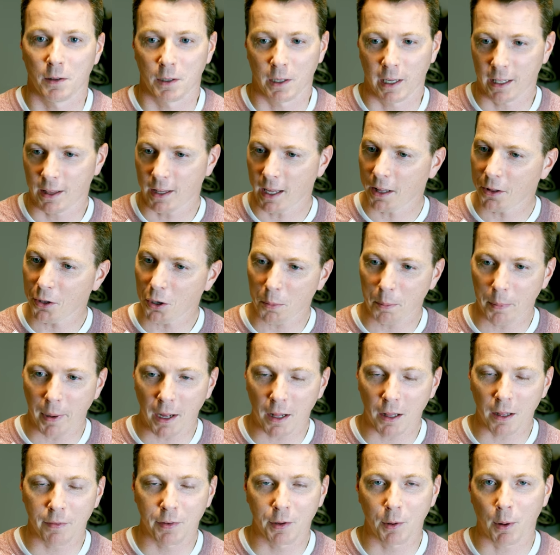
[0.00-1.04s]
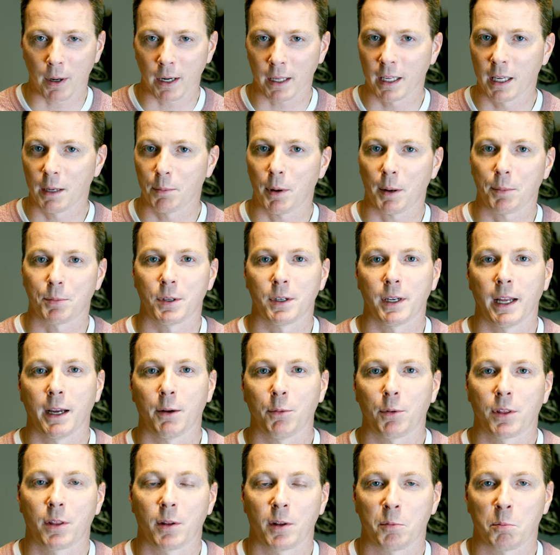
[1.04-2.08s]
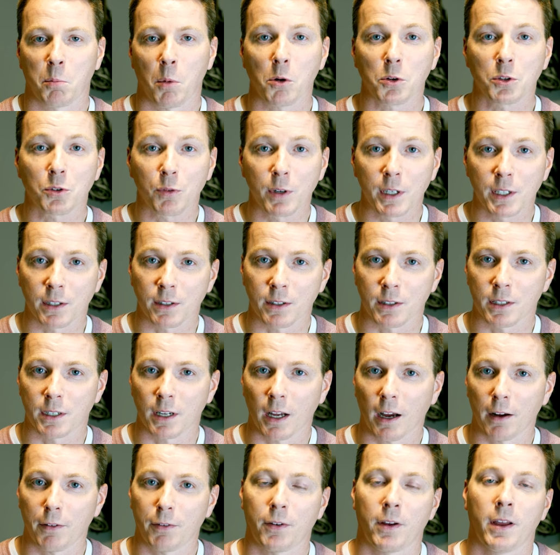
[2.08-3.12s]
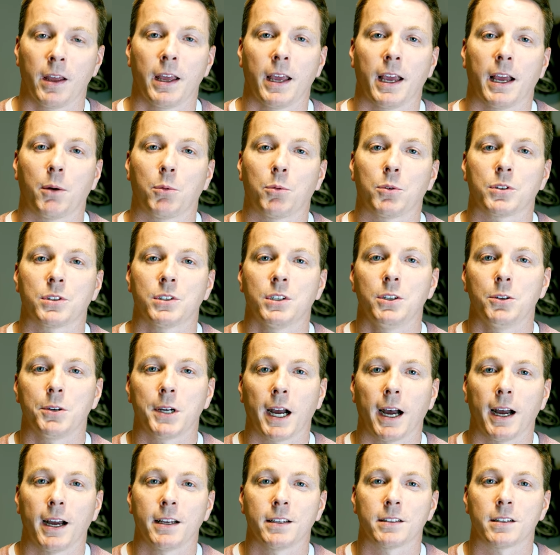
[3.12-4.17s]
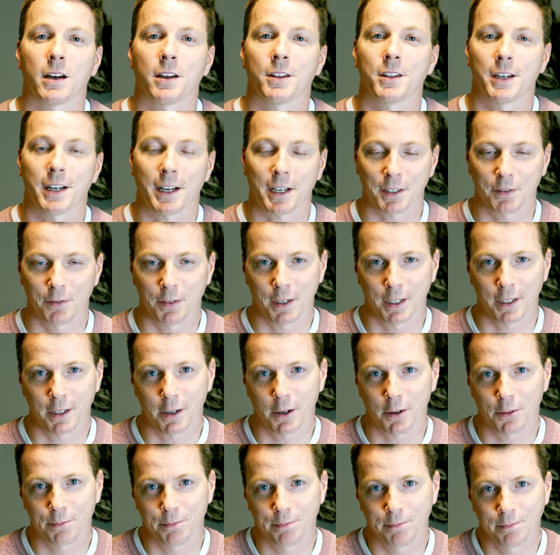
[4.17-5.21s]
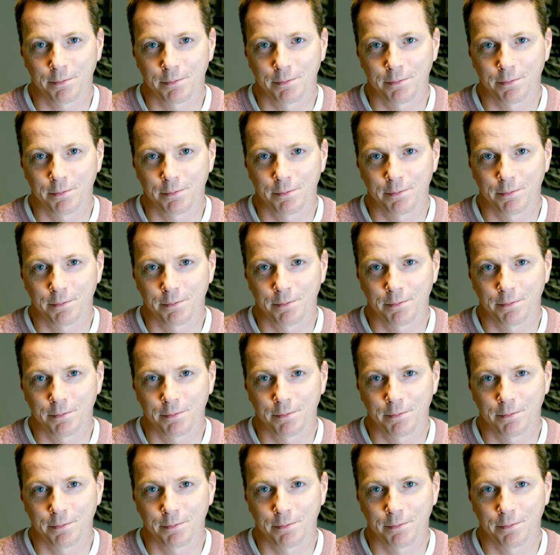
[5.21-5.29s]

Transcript: Hit that little bell if you want to keep up to date with the most recent stuff, and we'll see you guys on the next video.